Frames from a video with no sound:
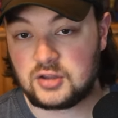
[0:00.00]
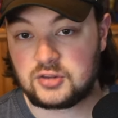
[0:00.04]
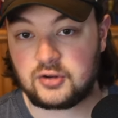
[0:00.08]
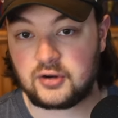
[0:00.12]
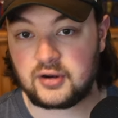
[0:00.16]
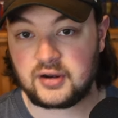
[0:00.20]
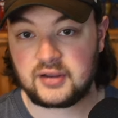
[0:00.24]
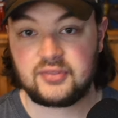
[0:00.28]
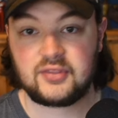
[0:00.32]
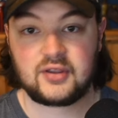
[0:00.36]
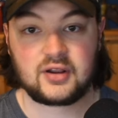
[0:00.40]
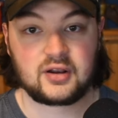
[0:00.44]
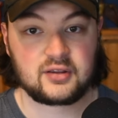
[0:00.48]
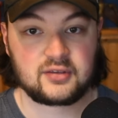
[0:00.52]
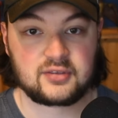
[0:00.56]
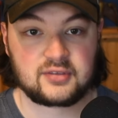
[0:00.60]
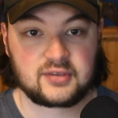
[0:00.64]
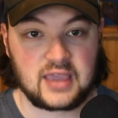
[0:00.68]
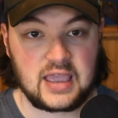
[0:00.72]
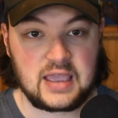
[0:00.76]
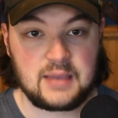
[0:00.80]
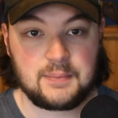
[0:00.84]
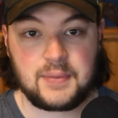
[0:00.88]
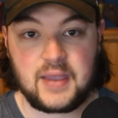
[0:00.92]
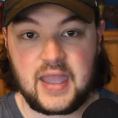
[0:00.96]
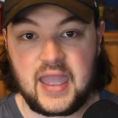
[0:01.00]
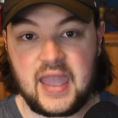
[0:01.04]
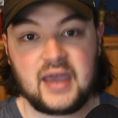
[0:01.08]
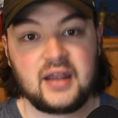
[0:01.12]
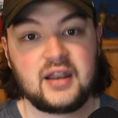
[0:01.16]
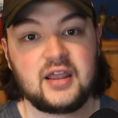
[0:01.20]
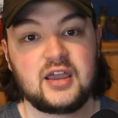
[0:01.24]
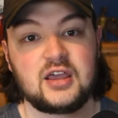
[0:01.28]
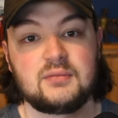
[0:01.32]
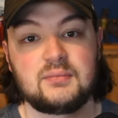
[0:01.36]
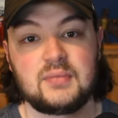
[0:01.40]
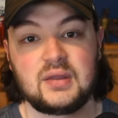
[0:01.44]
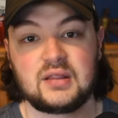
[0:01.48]
During their escape,
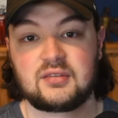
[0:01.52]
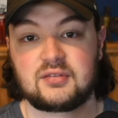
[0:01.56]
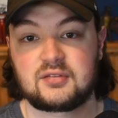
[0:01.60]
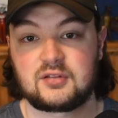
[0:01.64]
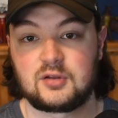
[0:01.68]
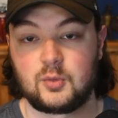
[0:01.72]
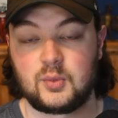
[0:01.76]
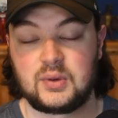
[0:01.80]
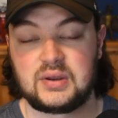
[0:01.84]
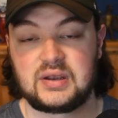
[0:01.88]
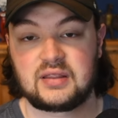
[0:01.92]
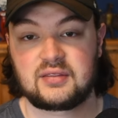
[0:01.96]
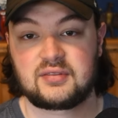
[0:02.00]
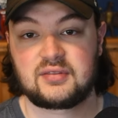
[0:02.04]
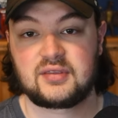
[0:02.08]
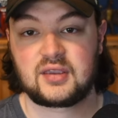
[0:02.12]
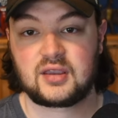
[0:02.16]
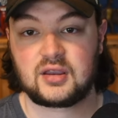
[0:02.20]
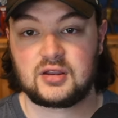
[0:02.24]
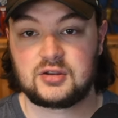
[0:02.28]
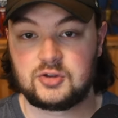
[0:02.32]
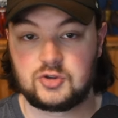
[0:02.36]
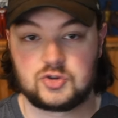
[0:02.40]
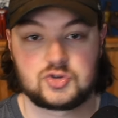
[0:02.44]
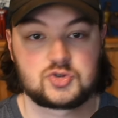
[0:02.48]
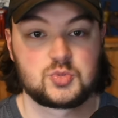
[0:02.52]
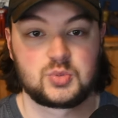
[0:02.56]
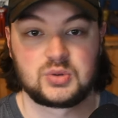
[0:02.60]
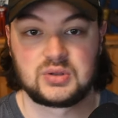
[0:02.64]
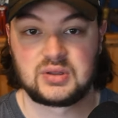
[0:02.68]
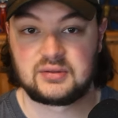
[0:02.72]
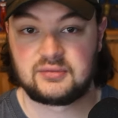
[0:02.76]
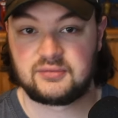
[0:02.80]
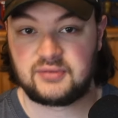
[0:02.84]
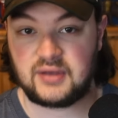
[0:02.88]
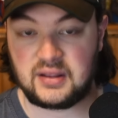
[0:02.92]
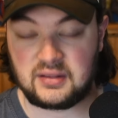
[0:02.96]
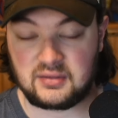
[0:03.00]
Anna admits to witnessing
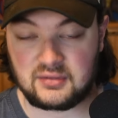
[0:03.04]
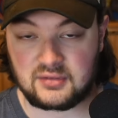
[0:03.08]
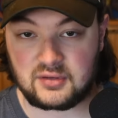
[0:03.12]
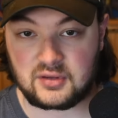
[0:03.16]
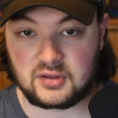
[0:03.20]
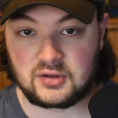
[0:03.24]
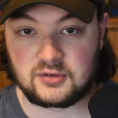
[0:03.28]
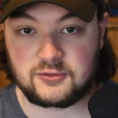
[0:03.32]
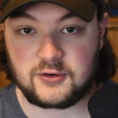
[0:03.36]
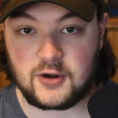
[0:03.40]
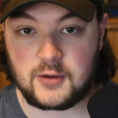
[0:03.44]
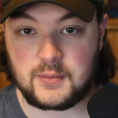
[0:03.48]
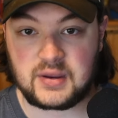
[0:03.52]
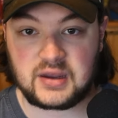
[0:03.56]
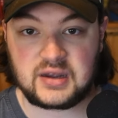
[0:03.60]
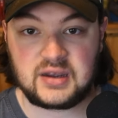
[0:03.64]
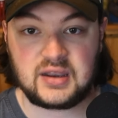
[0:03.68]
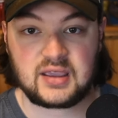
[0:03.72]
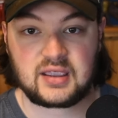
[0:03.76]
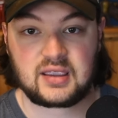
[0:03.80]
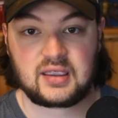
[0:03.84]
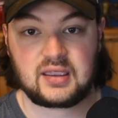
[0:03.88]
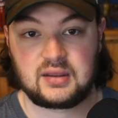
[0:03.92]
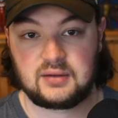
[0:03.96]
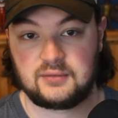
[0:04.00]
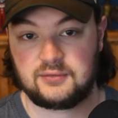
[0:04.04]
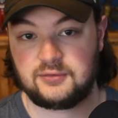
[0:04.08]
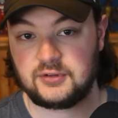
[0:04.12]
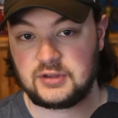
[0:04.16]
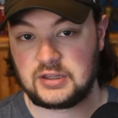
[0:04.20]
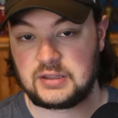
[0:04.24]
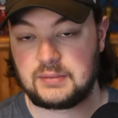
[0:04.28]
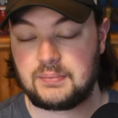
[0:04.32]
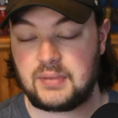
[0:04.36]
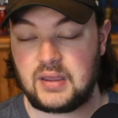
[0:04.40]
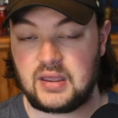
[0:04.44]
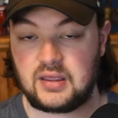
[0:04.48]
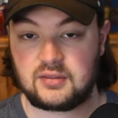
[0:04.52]
unusual events, confirming Nick and
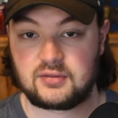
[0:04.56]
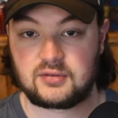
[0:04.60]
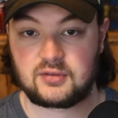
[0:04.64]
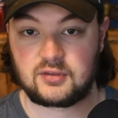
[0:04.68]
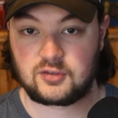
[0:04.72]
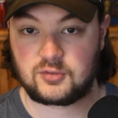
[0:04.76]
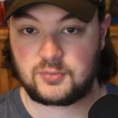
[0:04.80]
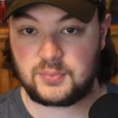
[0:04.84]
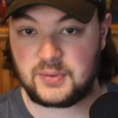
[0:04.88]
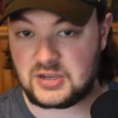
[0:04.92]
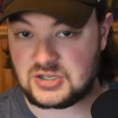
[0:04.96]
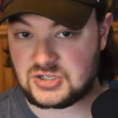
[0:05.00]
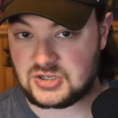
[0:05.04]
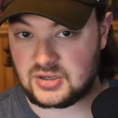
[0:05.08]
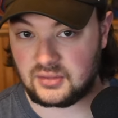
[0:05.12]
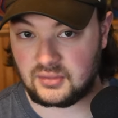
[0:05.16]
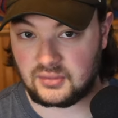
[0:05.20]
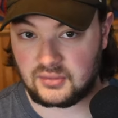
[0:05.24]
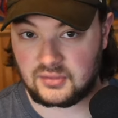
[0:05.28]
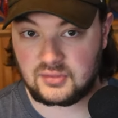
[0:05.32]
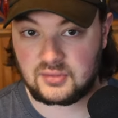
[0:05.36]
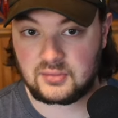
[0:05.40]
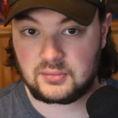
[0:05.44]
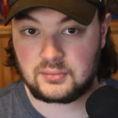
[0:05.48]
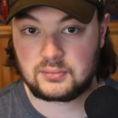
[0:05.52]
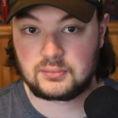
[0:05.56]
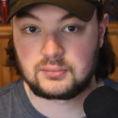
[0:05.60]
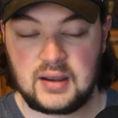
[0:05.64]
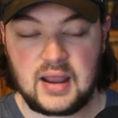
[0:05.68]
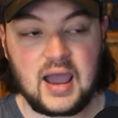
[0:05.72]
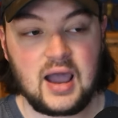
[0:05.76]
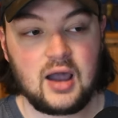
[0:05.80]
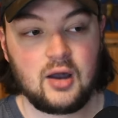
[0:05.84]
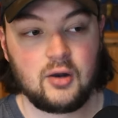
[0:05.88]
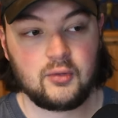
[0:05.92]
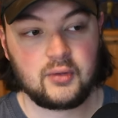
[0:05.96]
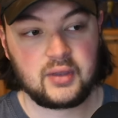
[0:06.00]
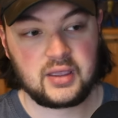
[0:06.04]
Felipe's suspicions.
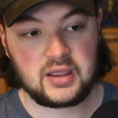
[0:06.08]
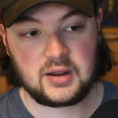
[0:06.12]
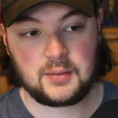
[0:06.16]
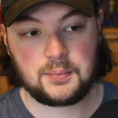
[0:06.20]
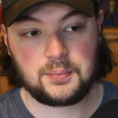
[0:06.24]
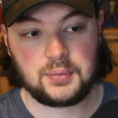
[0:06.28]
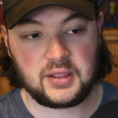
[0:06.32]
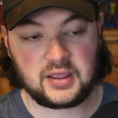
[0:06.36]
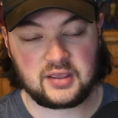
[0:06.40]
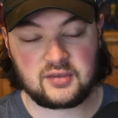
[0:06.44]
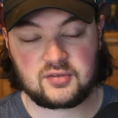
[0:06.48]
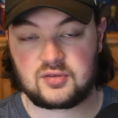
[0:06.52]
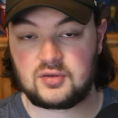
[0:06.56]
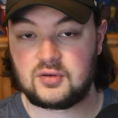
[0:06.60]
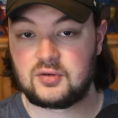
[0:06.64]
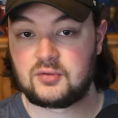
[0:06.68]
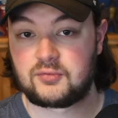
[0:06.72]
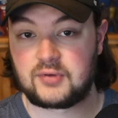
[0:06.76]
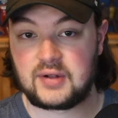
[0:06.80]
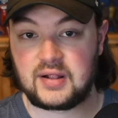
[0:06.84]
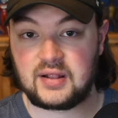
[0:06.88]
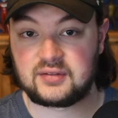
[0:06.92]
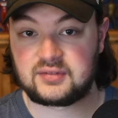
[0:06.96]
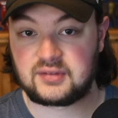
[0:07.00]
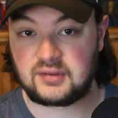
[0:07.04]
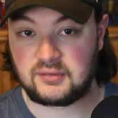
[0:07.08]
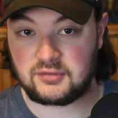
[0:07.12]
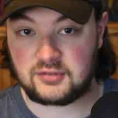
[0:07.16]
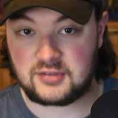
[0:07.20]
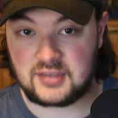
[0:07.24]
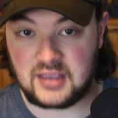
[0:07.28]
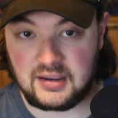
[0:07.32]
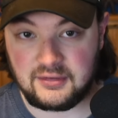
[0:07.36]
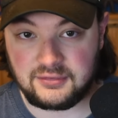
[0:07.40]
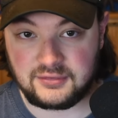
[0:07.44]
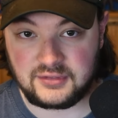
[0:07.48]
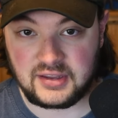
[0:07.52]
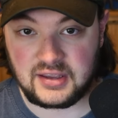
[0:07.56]
Now, in a place of relative
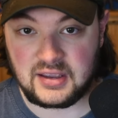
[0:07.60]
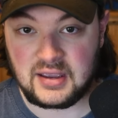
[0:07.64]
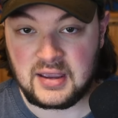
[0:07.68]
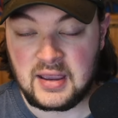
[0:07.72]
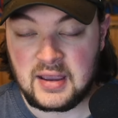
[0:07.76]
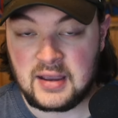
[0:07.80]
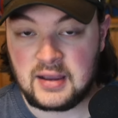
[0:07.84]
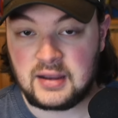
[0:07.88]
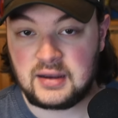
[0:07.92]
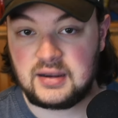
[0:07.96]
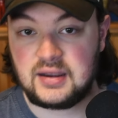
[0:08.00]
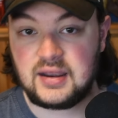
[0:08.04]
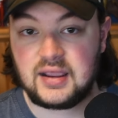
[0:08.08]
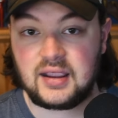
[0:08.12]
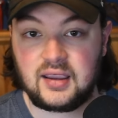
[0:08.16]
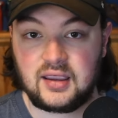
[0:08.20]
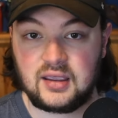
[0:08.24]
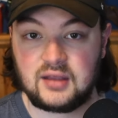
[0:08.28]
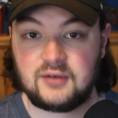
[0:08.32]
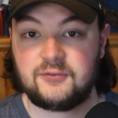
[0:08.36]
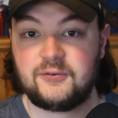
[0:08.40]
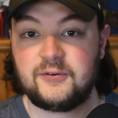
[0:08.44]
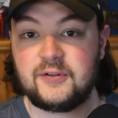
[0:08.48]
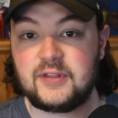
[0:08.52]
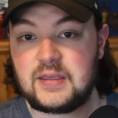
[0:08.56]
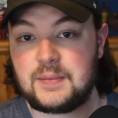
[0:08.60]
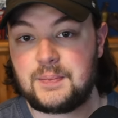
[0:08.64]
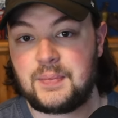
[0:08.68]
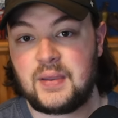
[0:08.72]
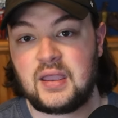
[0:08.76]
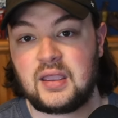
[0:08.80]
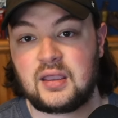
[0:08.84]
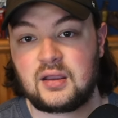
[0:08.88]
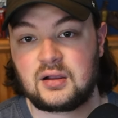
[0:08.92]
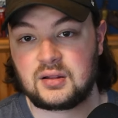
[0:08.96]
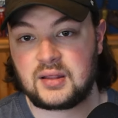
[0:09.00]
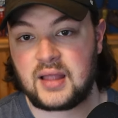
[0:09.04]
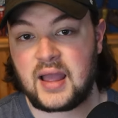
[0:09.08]
safety, Nick and
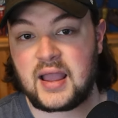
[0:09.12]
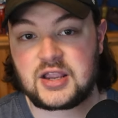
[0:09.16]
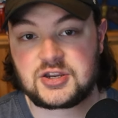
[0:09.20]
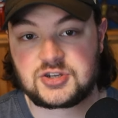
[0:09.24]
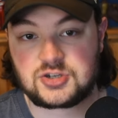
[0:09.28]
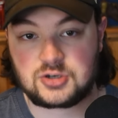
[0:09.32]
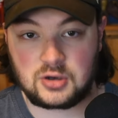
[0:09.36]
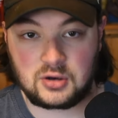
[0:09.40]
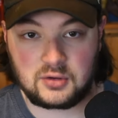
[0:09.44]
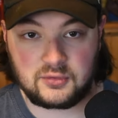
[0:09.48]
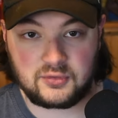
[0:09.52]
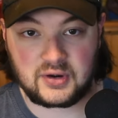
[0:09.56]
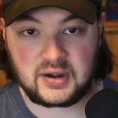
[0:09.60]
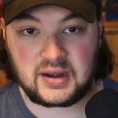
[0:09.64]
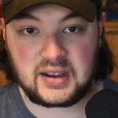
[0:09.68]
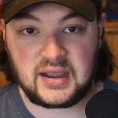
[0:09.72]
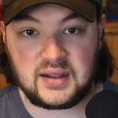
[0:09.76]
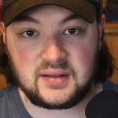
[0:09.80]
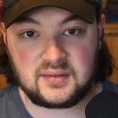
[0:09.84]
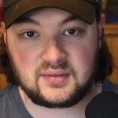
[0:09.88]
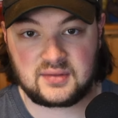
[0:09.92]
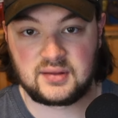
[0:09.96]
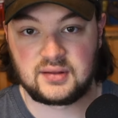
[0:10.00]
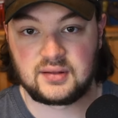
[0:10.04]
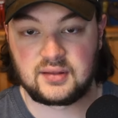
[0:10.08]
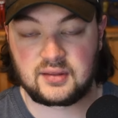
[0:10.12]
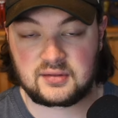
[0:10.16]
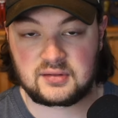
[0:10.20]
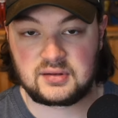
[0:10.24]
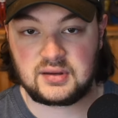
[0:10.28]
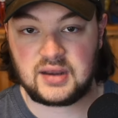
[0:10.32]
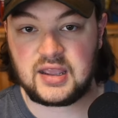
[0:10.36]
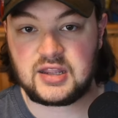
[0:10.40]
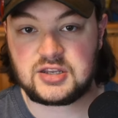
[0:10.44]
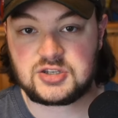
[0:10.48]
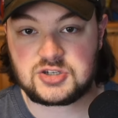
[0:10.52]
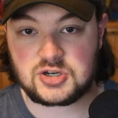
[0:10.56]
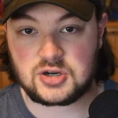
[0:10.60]
Felipe clash over Godzilla's
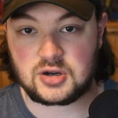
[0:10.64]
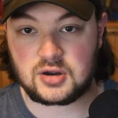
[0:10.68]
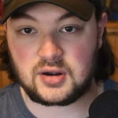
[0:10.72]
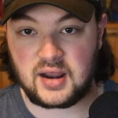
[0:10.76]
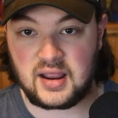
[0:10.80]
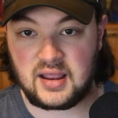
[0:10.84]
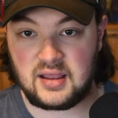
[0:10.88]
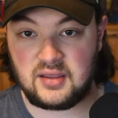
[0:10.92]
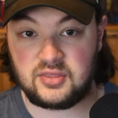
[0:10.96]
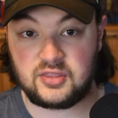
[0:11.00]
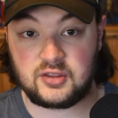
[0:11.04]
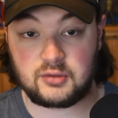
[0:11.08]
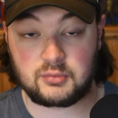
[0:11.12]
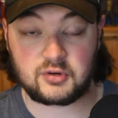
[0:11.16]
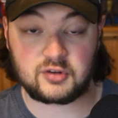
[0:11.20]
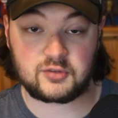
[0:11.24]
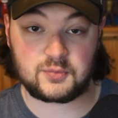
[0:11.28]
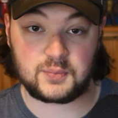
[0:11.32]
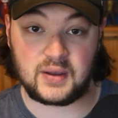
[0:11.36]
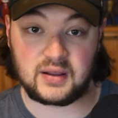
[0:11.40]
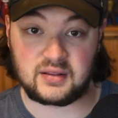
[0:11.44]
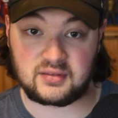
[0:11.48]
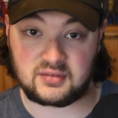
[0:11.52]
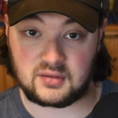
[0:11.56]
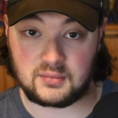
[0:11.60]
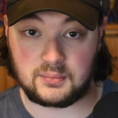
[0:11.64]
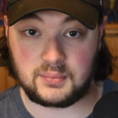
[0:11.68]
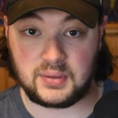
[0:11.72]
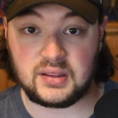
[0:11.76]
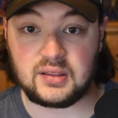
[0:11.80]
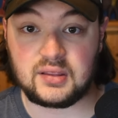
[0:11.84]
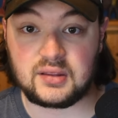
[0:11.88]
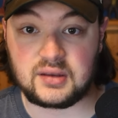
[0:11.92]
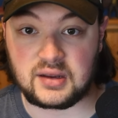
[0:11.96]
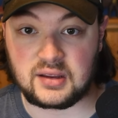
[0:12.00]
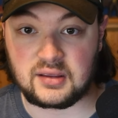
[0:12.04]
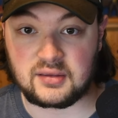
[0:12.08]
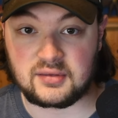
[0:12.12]
nature and their
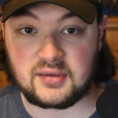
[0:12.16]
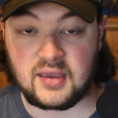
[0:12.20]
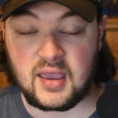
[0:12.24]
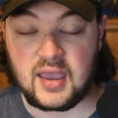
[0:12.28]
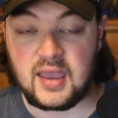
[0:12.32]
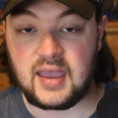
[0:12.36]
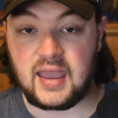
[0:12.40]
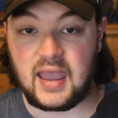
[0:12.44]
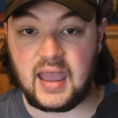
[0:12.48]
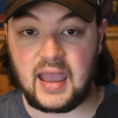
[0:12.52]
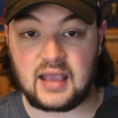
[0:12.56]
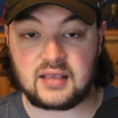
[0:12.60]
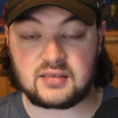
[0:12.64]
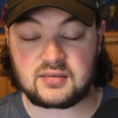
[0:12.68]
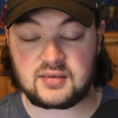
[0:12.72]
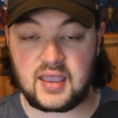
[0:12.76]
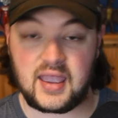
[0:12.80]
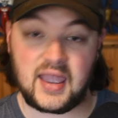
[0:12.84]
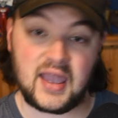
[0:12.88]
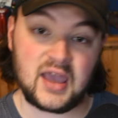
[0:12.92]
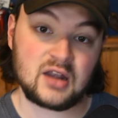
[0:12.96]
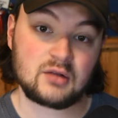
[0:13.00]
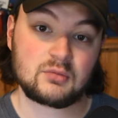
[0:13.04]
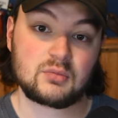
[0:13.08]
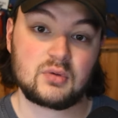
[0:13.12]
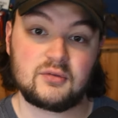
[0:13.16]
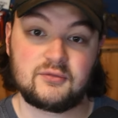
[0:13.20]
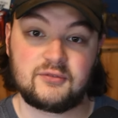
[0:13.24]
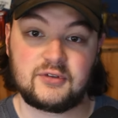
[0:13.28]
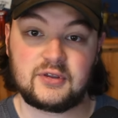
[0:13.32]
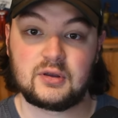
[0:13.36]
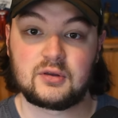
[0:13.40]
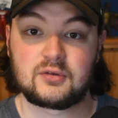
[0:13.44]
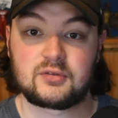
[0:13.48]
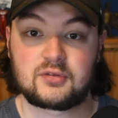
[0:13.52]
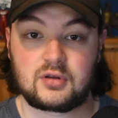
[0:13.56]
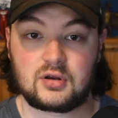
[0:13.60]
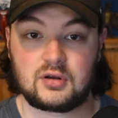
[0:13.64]
responsibilities, as Anna
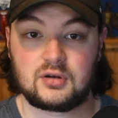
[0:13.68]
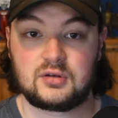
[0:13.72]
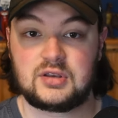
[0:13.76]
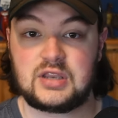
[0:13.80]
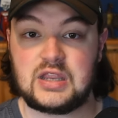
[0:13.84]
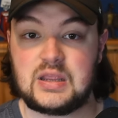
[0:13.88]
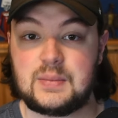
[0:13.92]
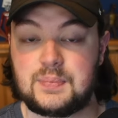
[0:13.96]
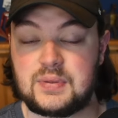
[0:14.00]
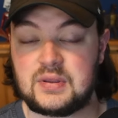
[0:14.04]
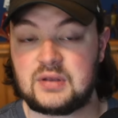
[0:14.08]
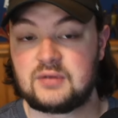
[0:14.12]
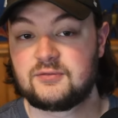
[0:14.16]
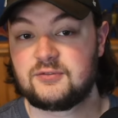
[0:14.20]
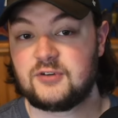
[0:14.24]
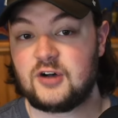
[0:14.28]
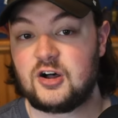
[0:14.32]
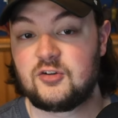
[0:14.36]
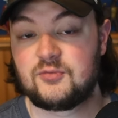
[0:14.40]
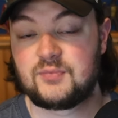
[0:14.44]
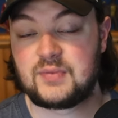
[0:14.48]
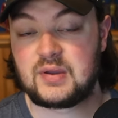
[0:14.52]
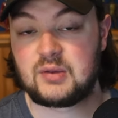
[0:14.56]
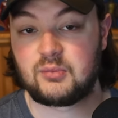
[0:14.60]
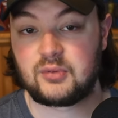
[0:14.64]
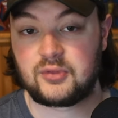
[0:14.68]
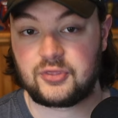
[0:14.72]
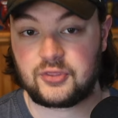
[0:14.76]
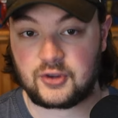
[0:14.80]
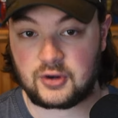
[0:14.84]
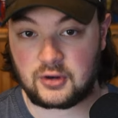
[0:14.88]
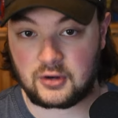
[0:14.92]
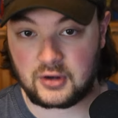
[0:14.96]
reveals her deep involvement with the